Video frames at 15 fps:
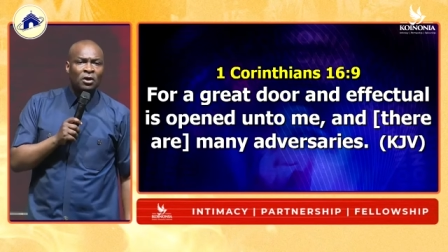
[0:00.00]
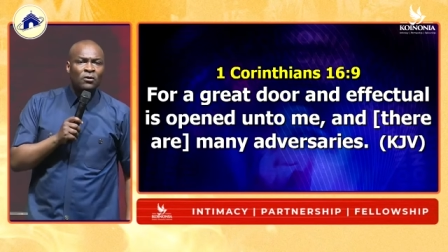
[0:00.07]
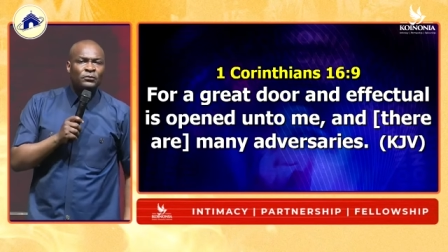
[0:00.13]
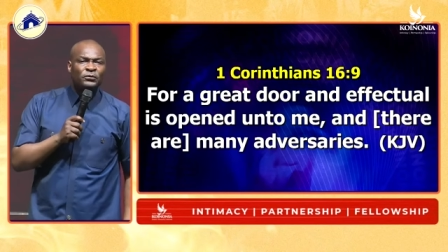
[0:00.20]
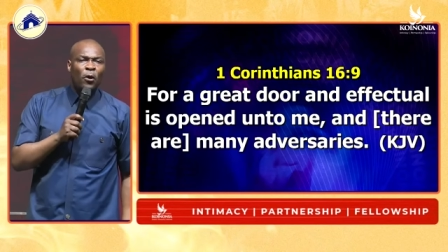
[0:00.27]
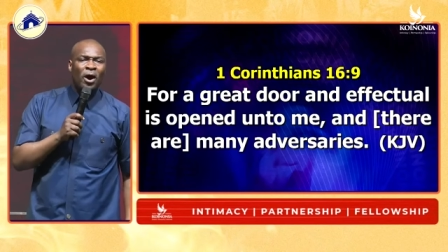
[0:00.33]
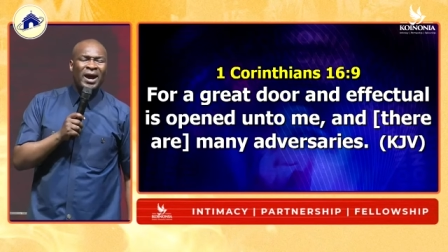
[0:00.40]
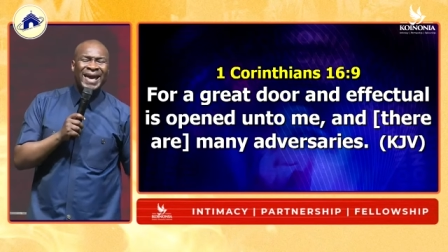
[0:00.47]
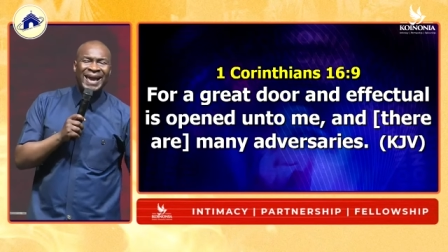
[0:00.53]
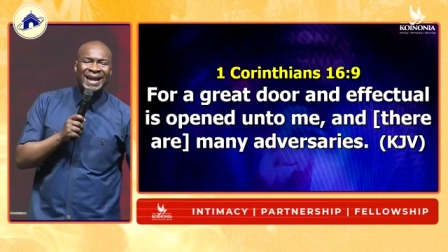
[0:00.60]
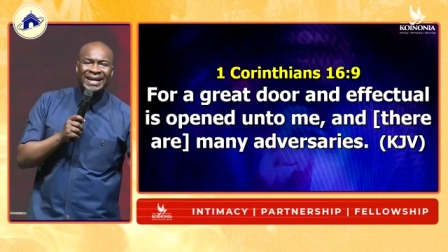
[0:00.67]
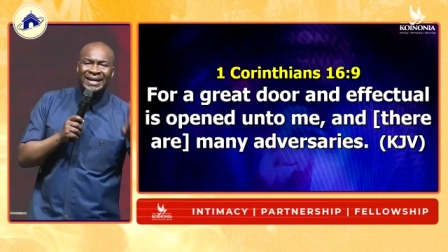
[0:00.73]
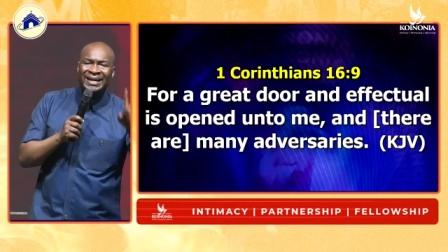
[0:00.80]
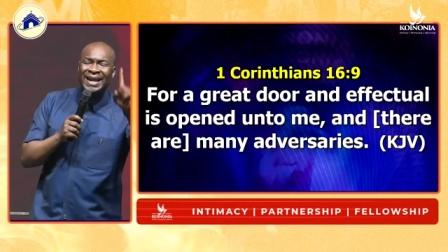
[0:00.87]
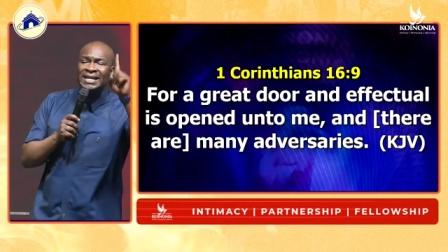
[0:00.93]
For
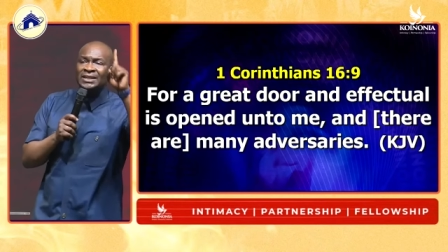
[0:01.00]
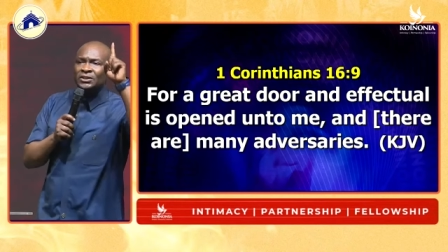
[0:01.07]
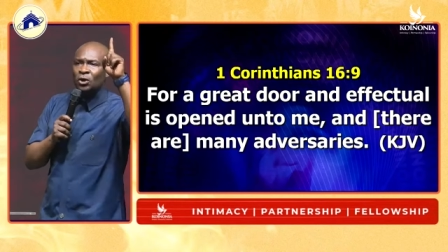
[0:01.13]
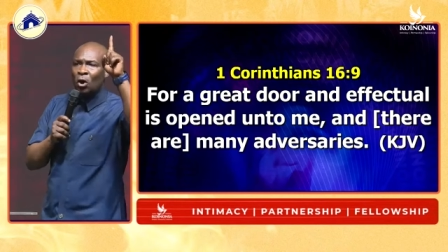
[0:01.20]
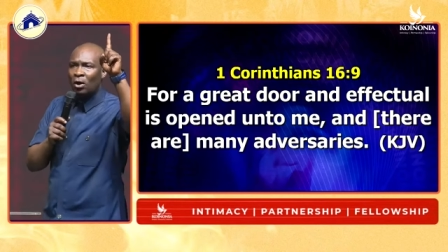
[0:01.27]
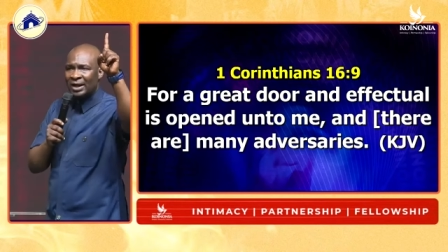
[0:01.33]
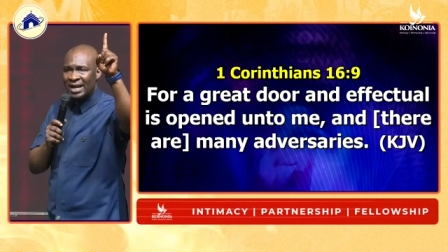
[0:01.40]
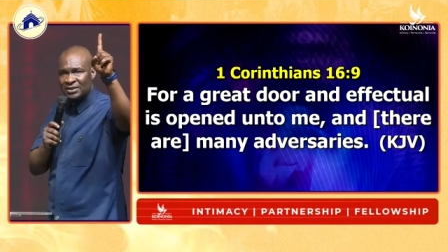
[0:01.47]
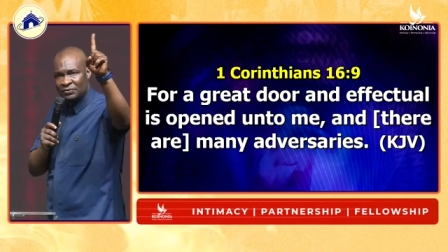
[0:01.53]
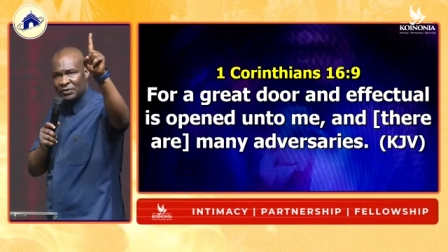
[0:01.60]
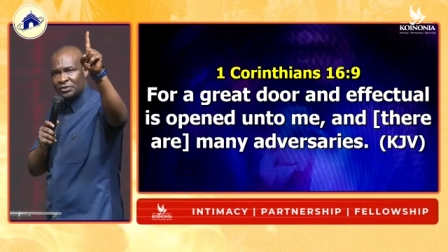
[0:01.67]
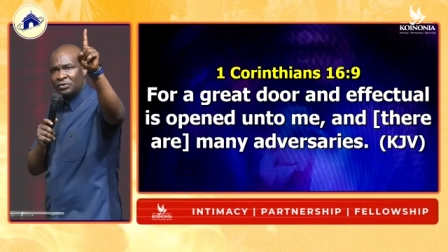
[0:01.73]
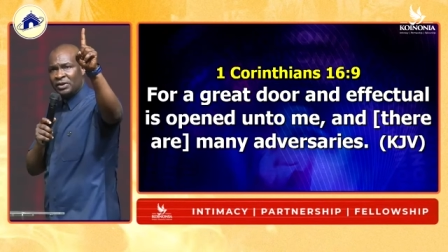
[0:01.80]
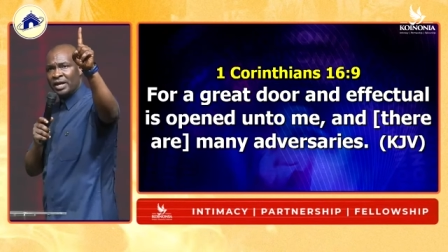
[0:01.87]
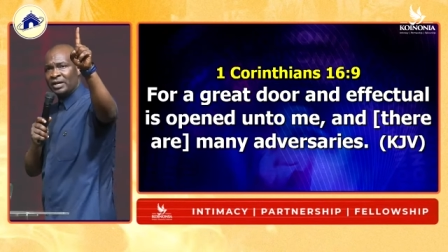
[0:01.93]
a great door, let's
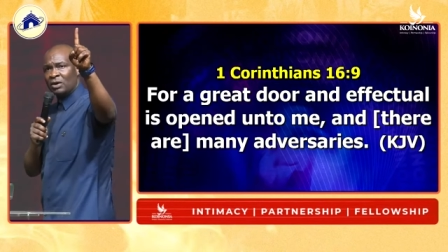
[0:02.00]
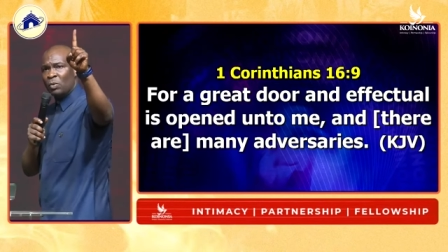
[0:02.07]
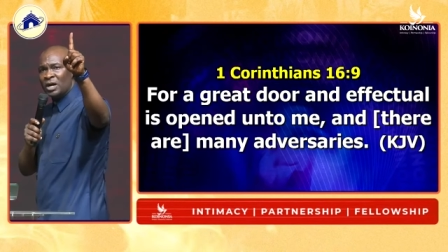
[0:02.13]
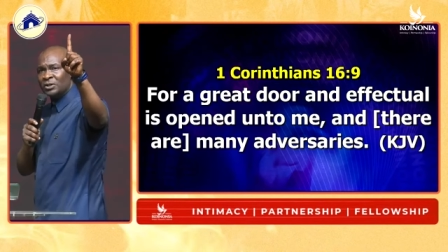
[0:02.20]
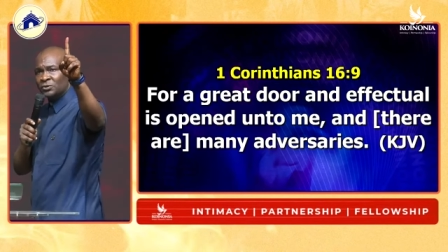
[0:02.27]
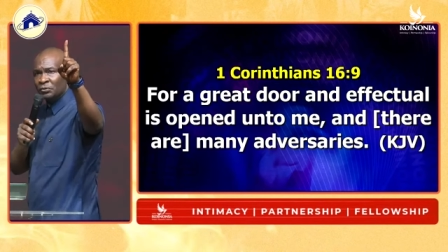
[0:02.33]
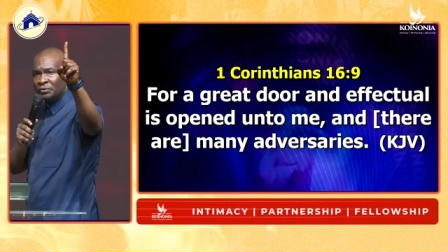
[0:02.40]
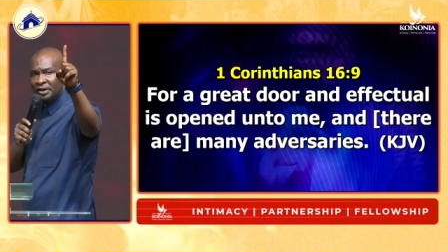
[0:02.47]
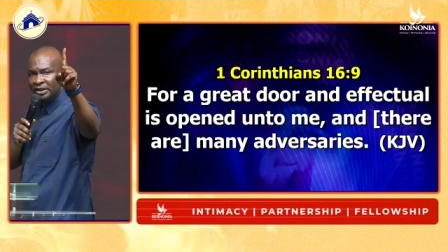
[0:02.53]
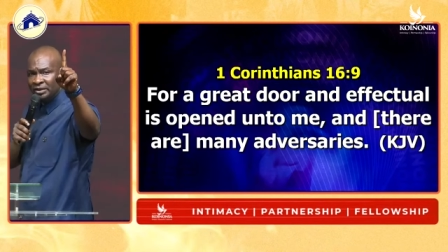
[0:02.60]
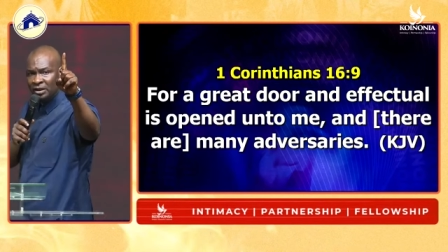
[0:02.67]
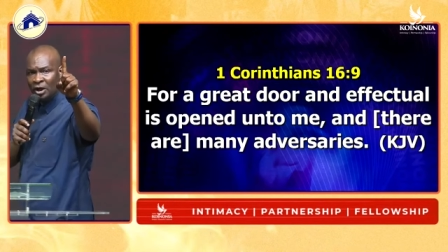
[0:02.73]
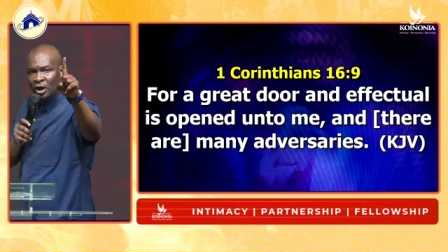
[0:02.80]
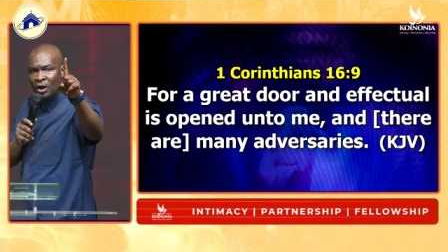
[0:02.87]
read together, one to read.